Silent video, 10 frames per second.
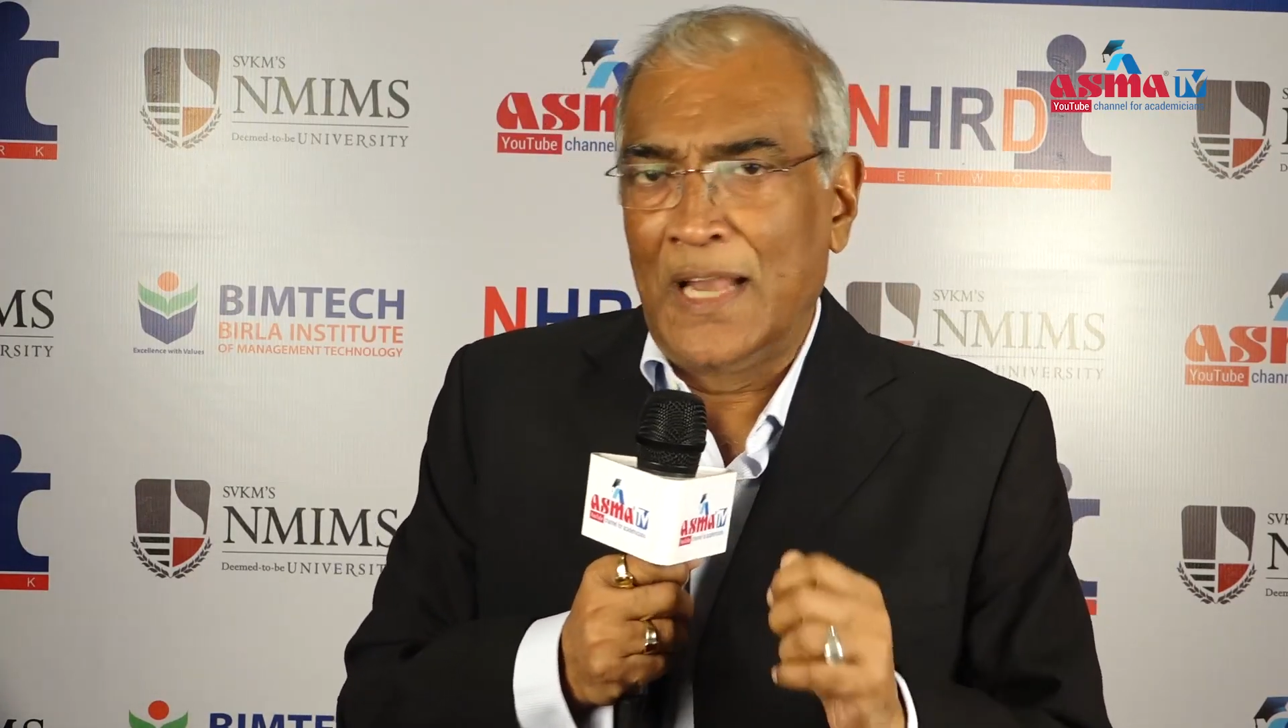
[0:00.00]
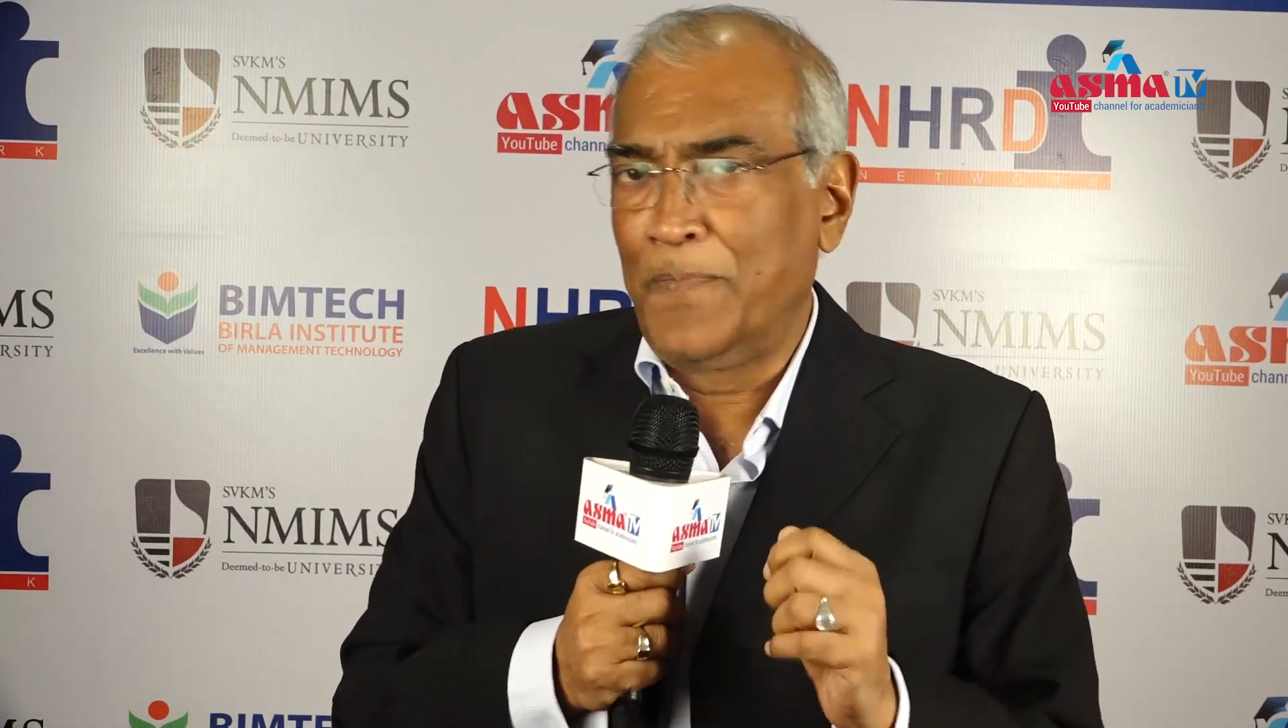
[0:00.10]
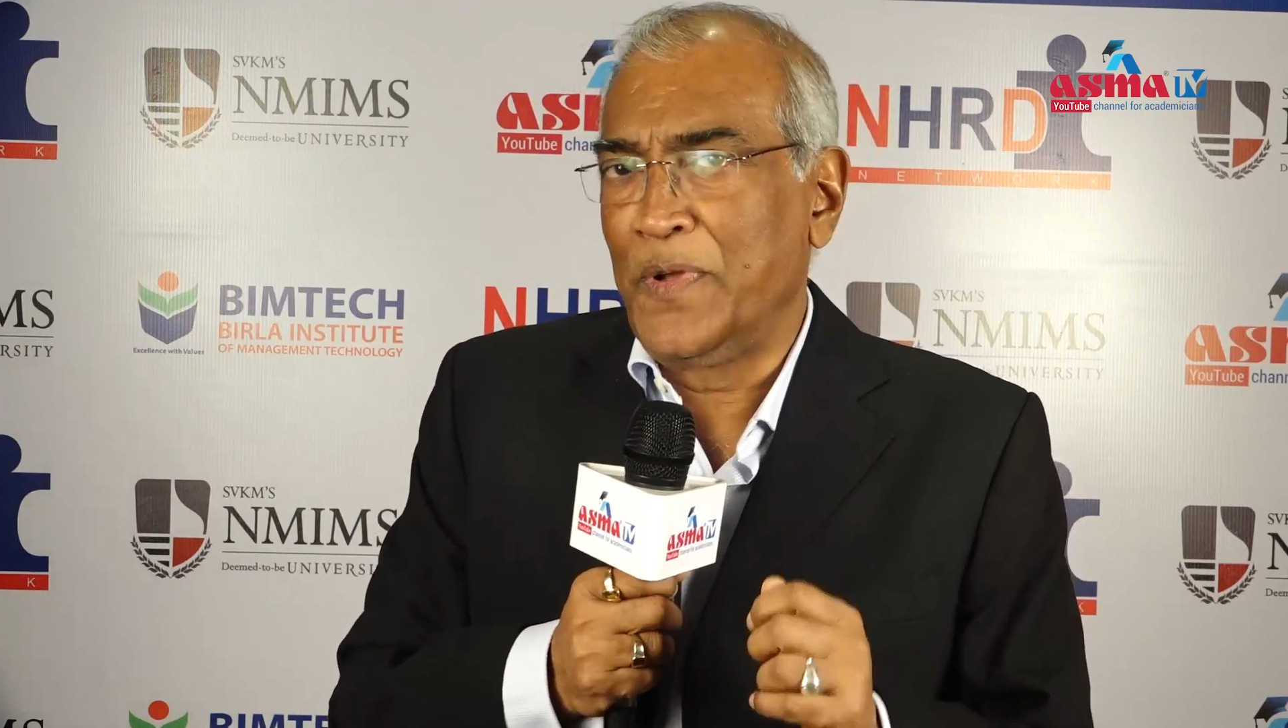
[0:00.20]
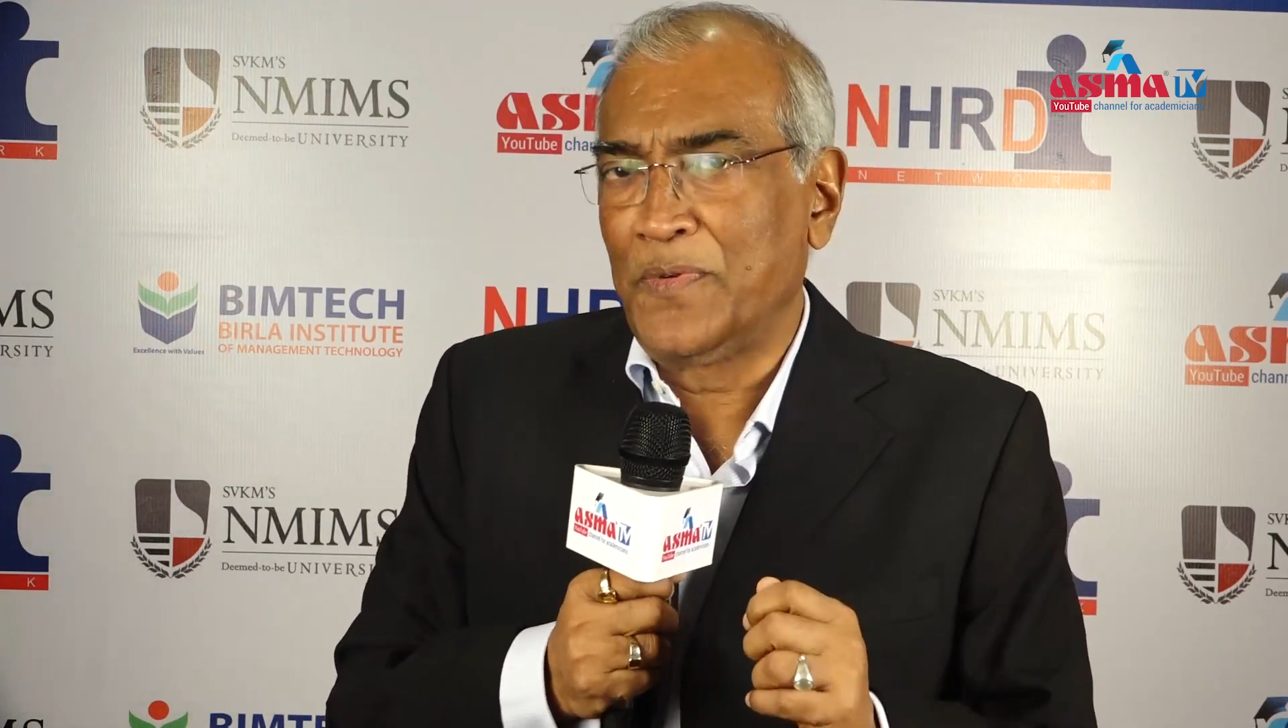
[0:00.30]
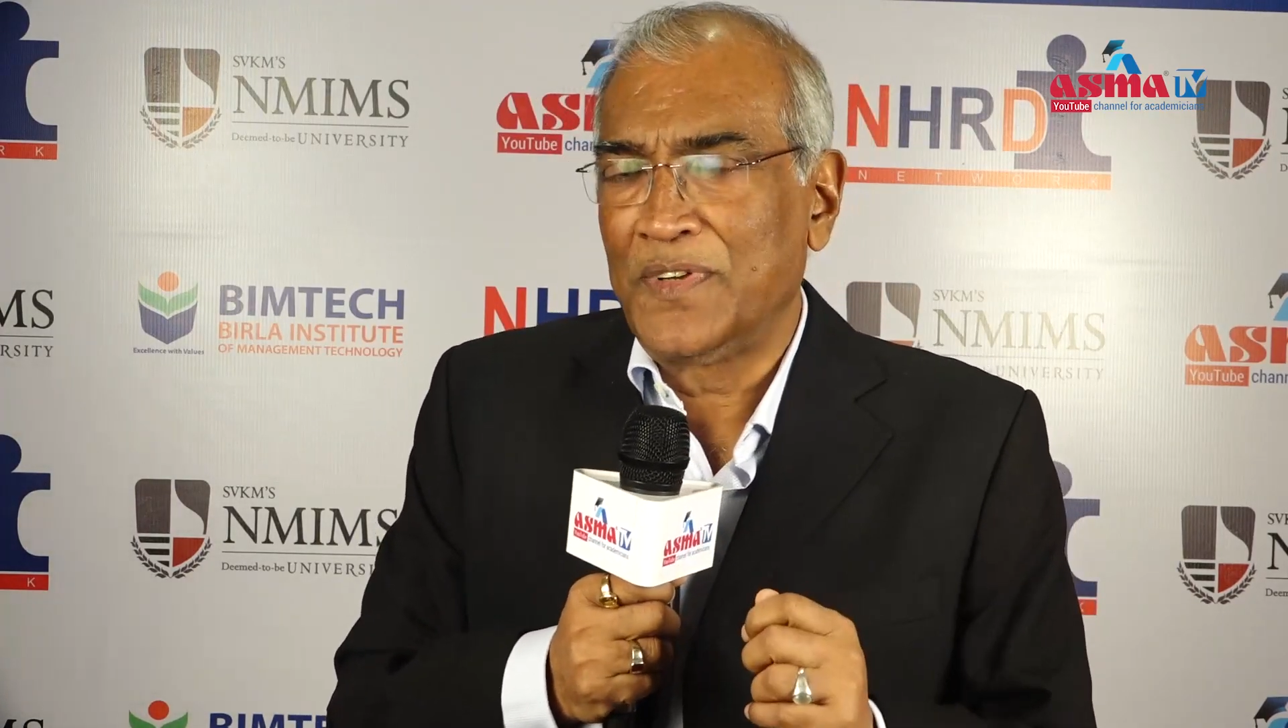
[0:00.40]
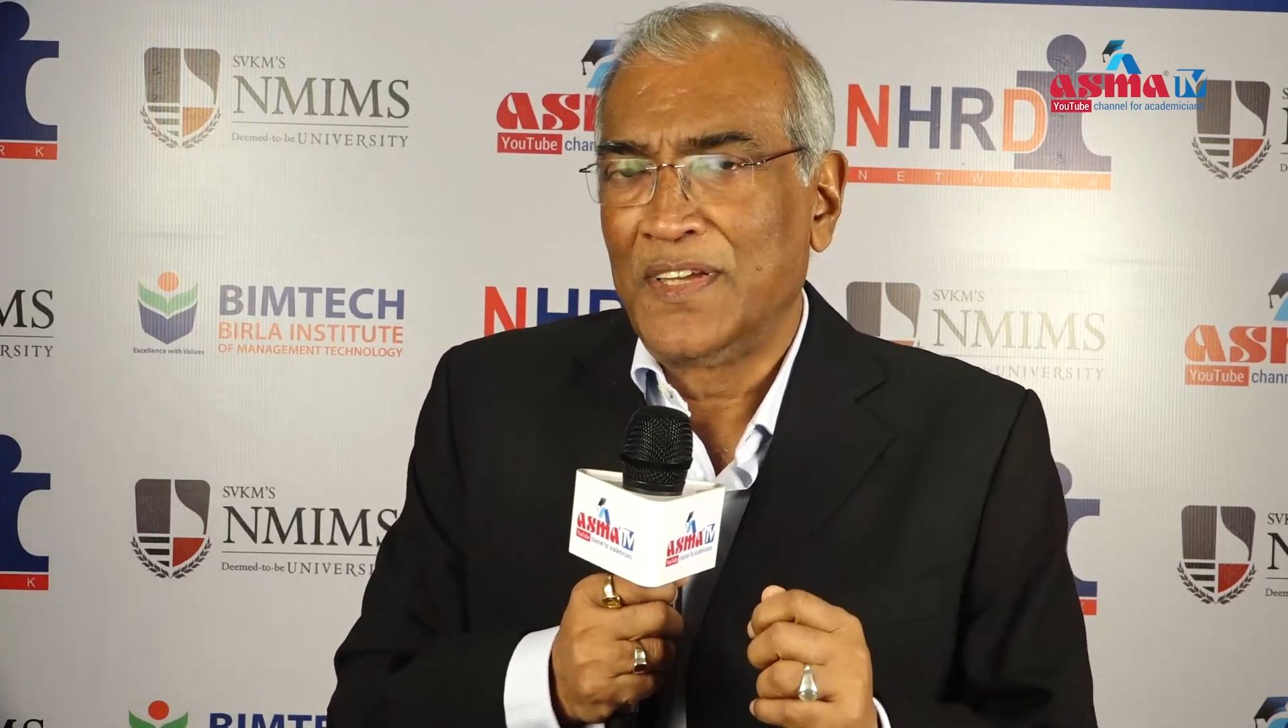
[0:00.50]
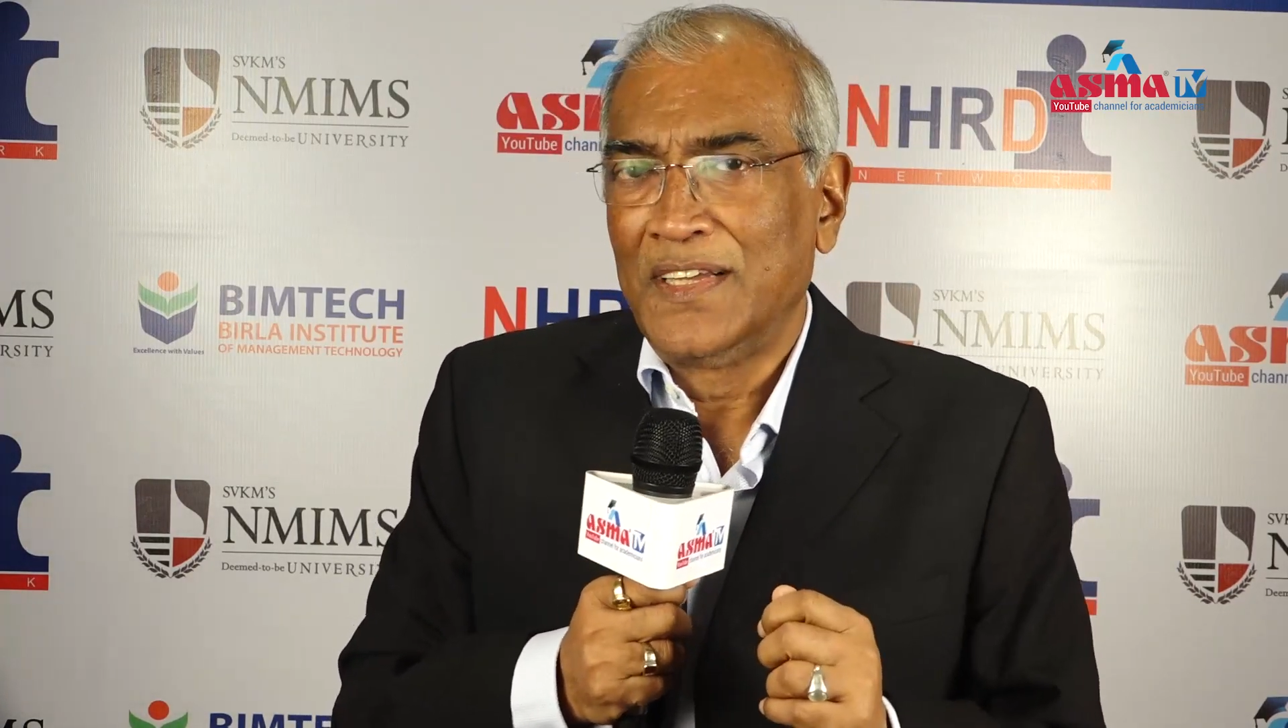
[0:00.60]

help you.